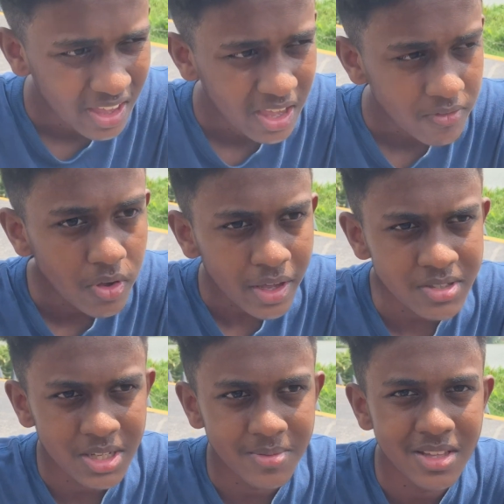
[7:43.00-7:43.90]
if you have
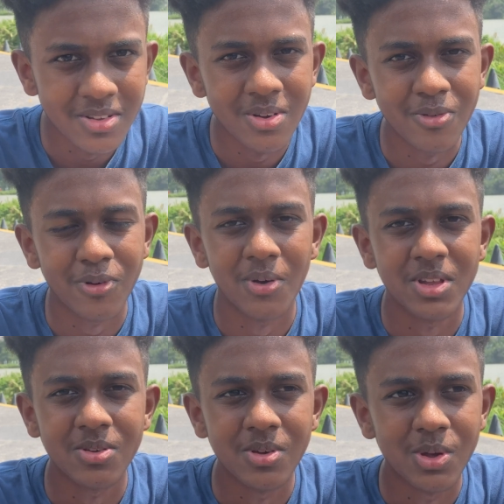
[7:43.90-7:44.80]
something to look
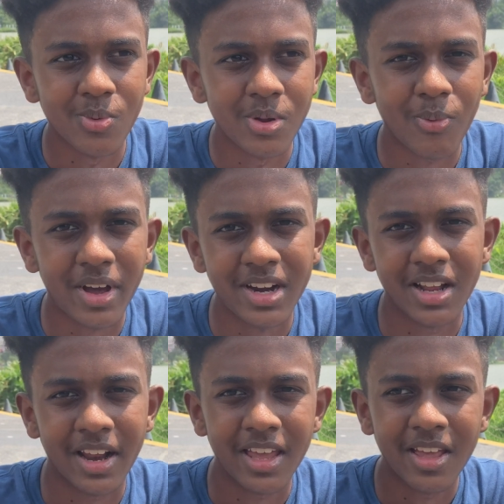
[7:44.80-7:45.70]
forward to, you would wanna,
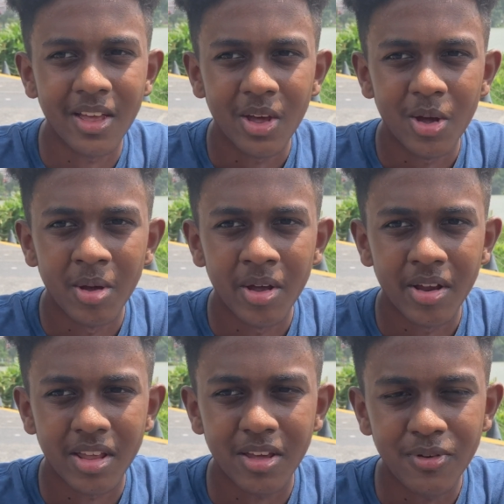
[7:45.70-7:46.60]
like,
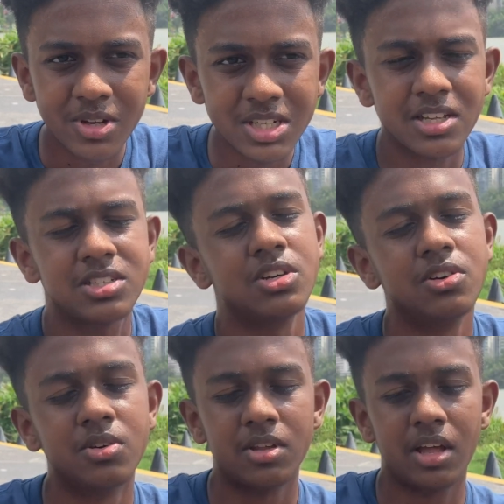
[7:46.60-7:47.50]
if you just,
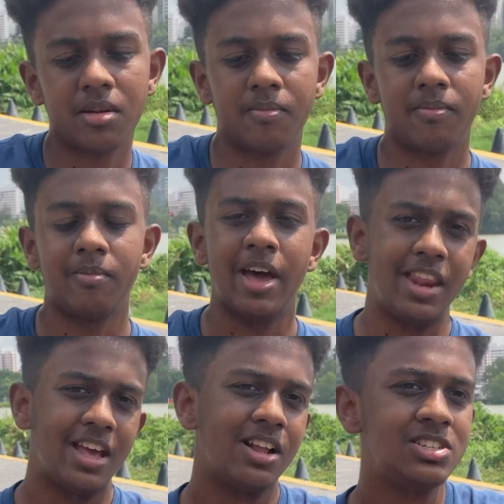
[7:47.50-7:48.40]
so my
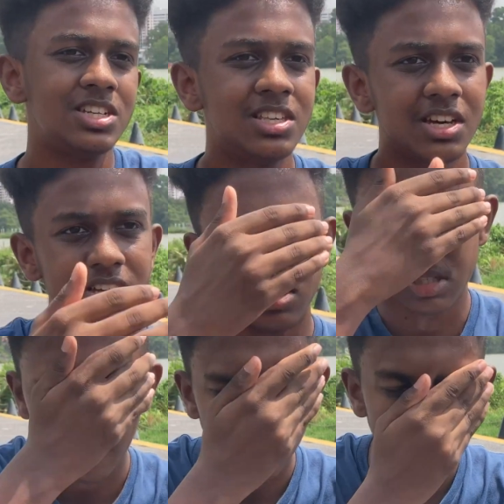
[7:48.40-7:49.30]
analogy here is,
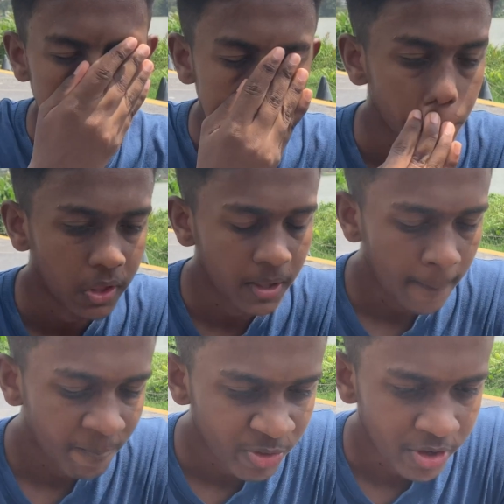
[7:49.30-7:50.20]

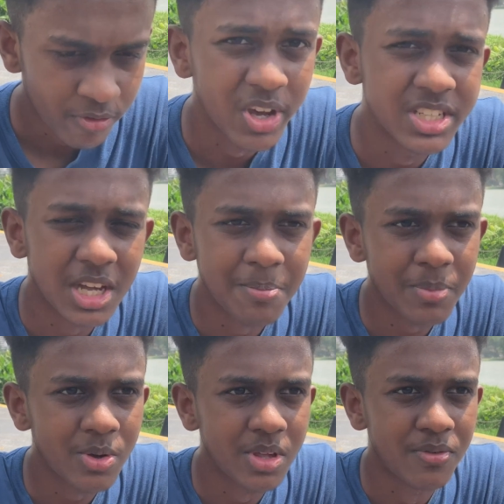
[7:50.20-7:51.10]
for
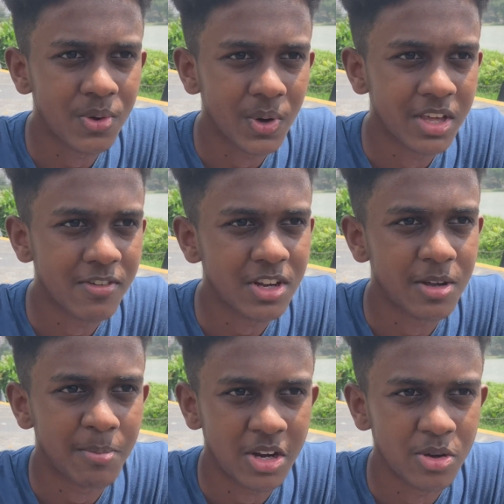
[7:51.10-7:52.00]
example, if you were given a
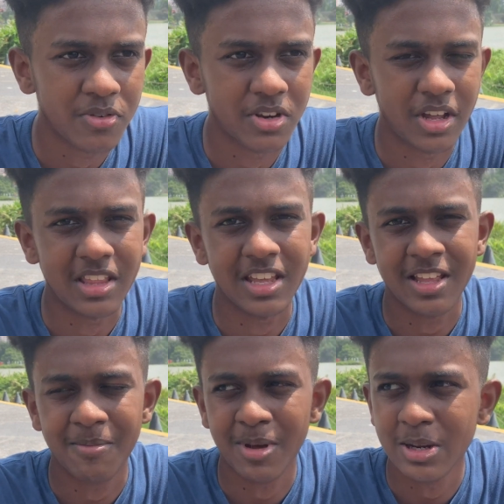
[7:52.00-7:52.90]
medal for nothing,
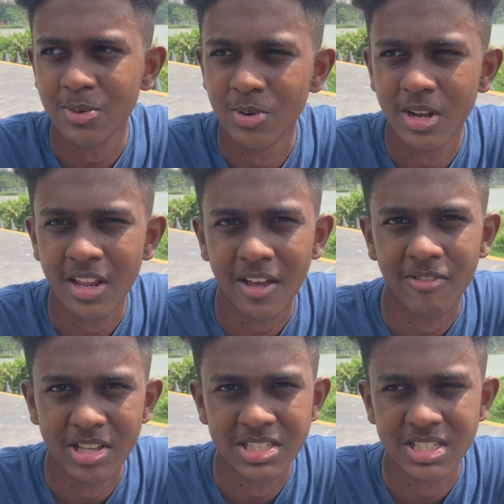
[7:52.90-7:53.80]
that medal wouldn't have
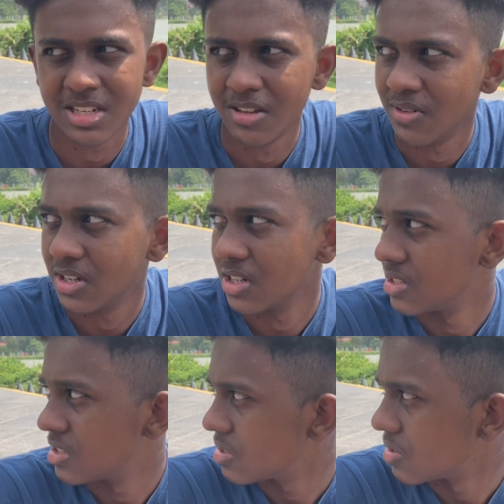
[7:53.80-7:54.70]
any
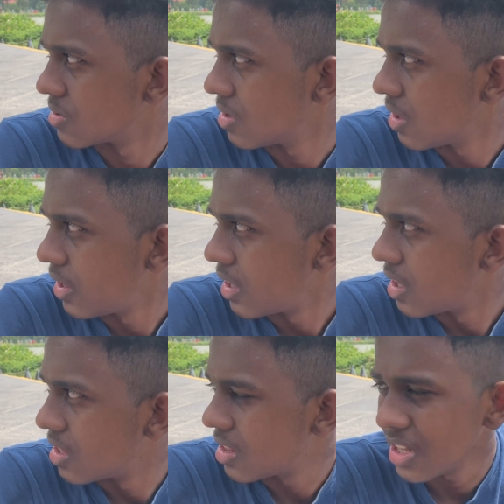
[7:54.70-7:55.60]
significance. So
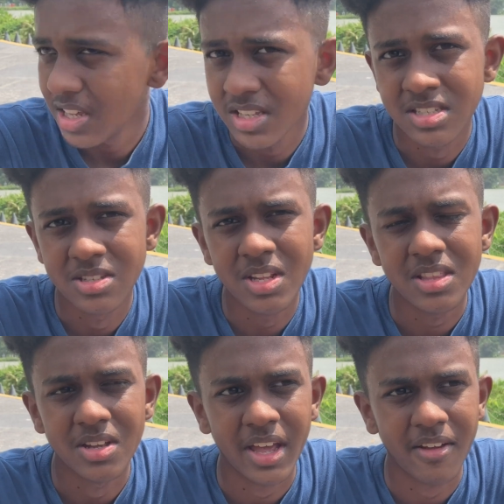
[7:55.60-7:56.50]
the thing is, you need
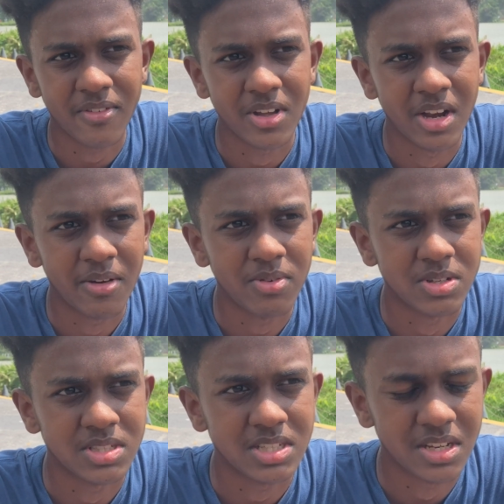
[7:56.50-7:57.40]
to have a level
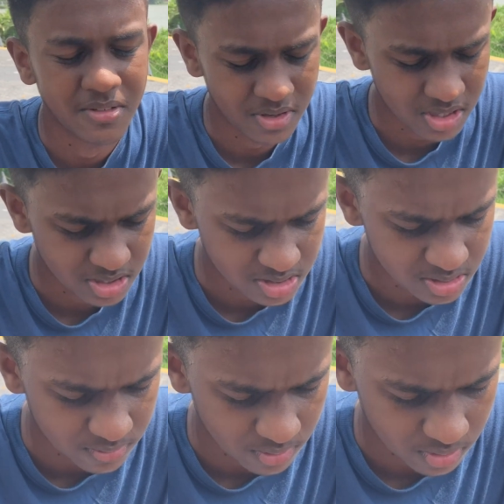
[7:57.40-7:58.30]
of significance
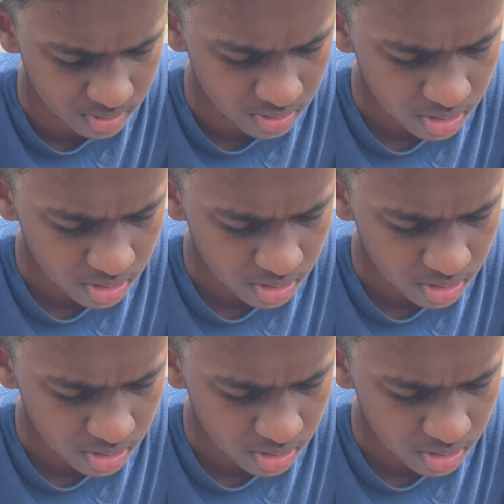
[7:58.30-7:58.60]
for